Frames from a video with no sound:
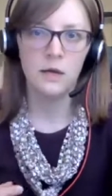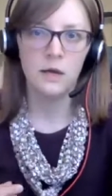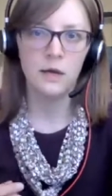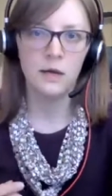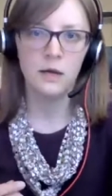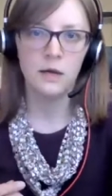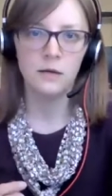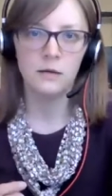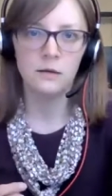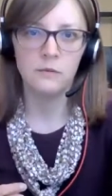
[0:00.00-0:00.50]

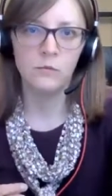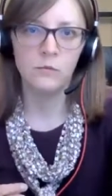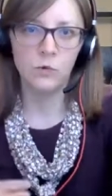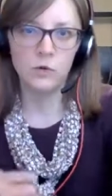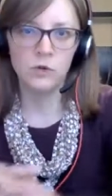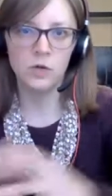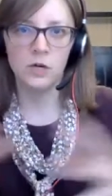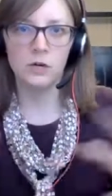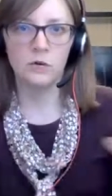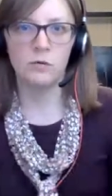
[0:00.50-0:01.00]
and
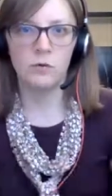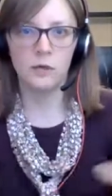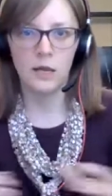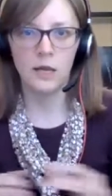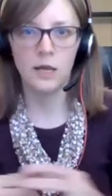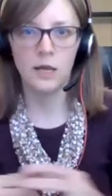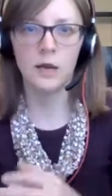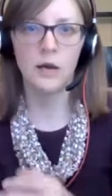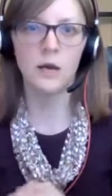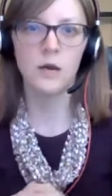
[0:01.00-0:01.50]
more
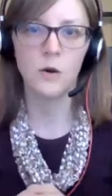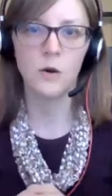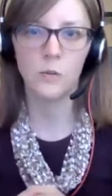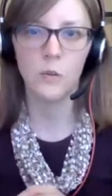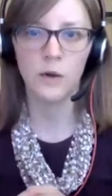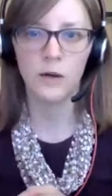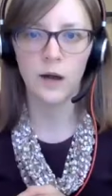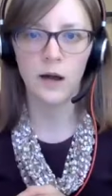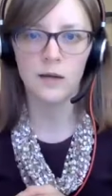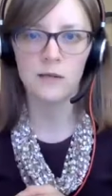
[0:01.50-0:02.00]
generally,
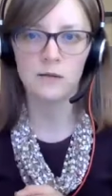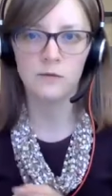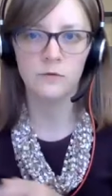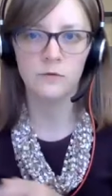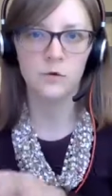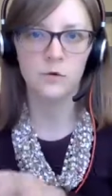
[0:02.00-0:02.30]
what kinds of